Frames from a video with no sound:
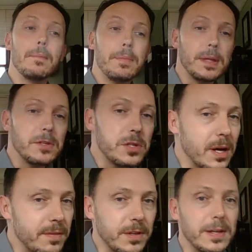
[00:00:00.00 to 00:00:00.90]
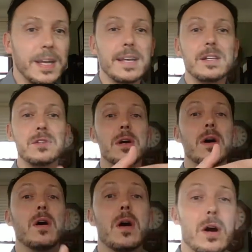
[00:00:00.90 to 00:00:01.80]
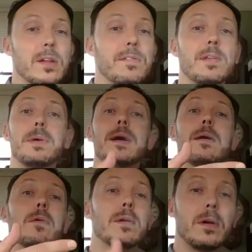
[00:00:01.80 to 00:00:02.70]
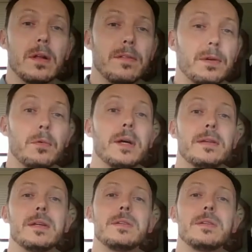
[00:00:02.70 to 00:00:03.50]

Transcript: But the sovereign has all of the power and all of the wealth.